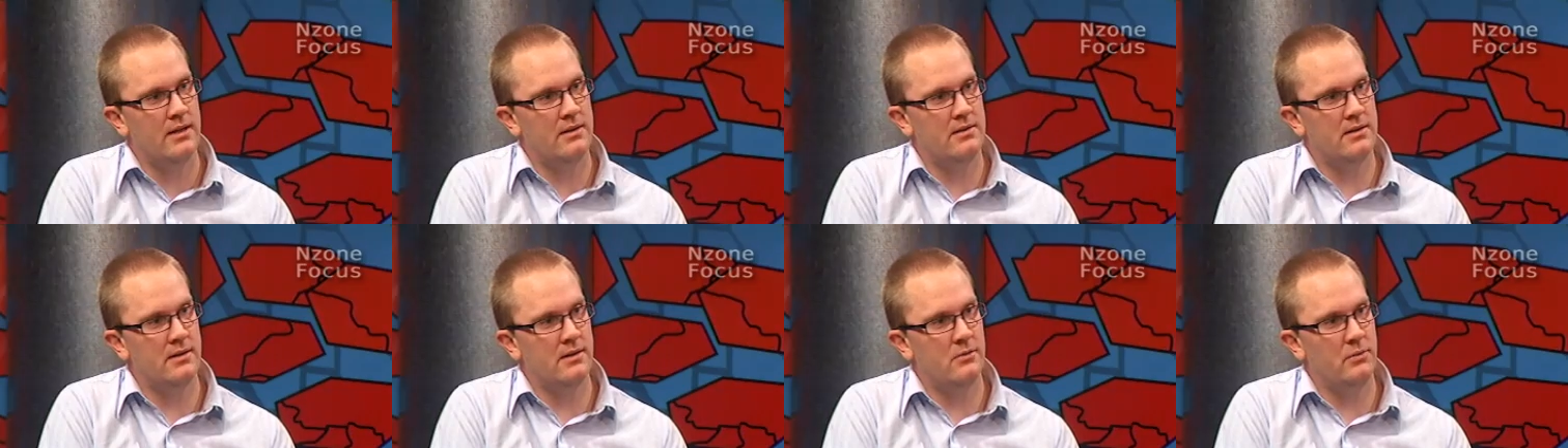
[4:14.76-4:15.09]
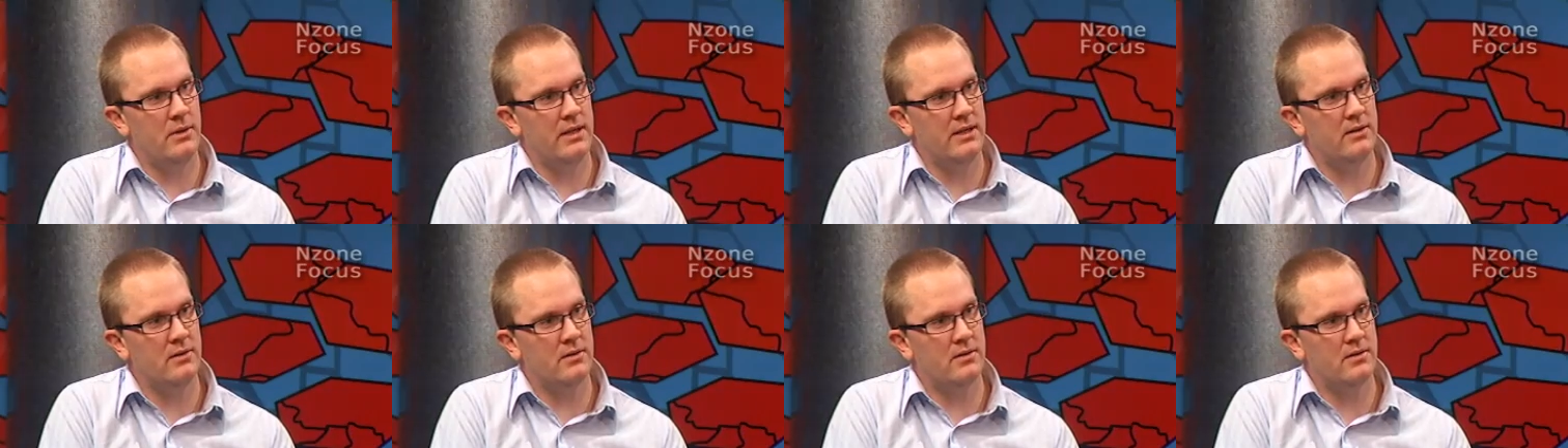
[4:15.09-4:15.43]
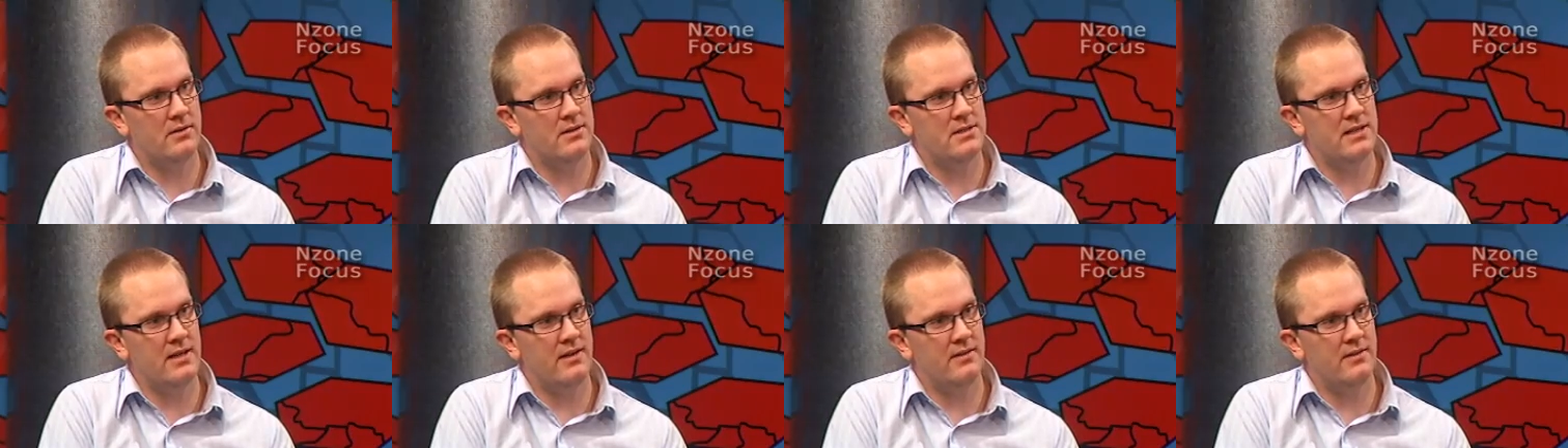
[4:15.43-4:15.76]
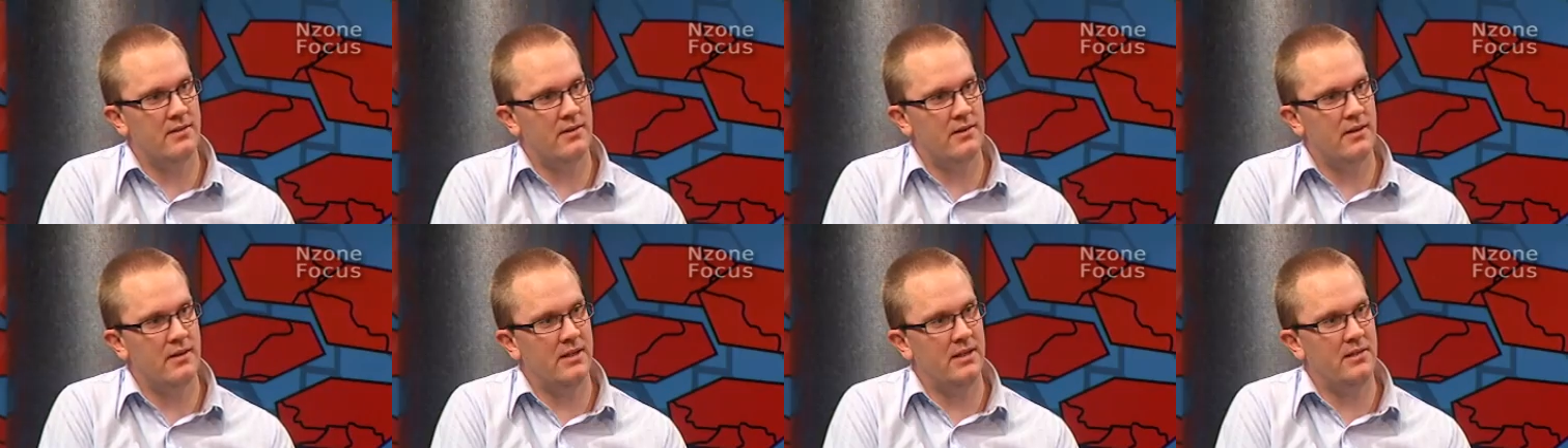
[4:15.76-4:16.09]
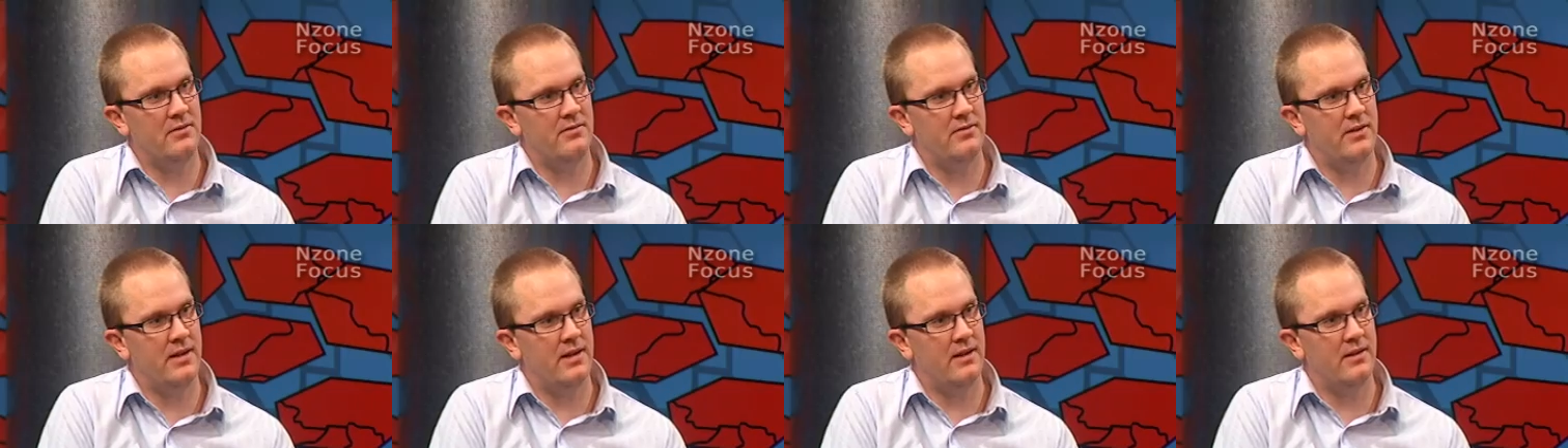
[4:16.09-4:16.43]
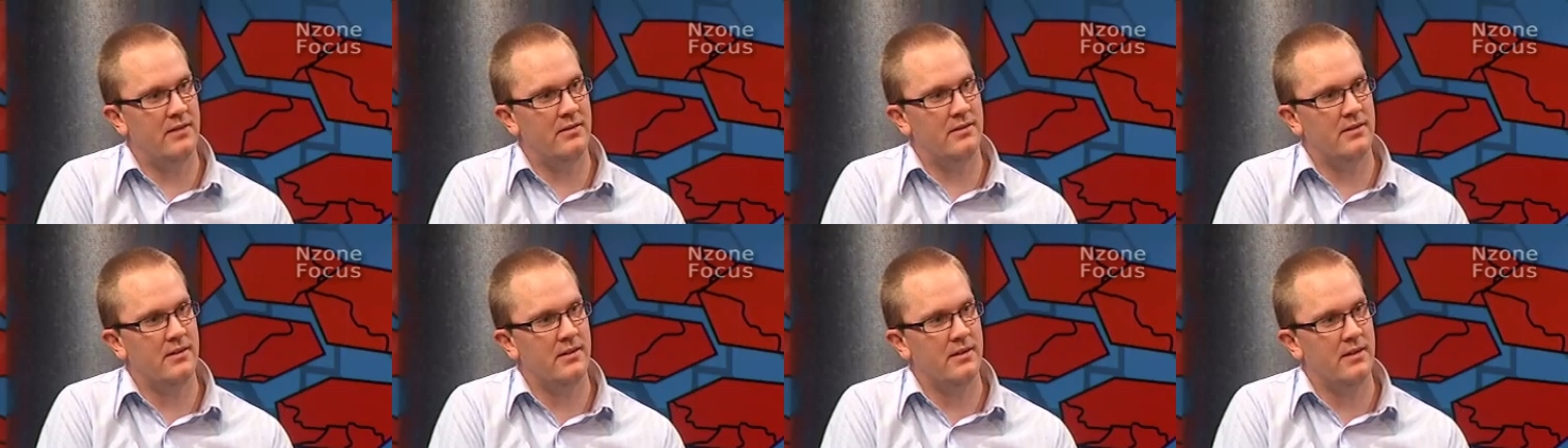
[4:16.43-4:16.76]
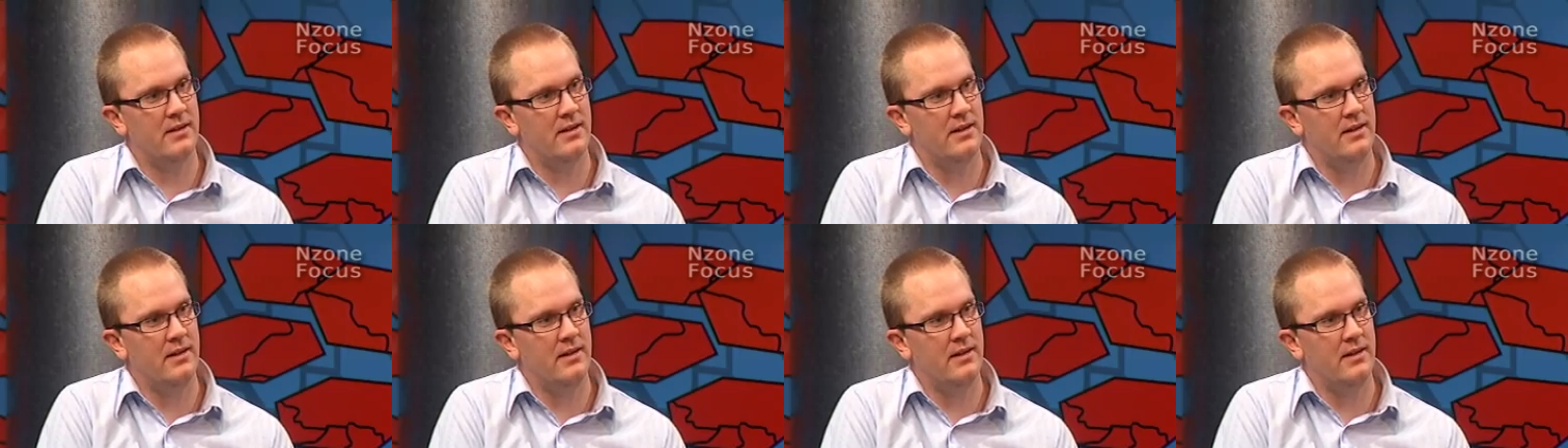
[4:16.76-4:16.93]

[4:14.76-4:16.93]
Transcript: He did. When he got to the South Island, he found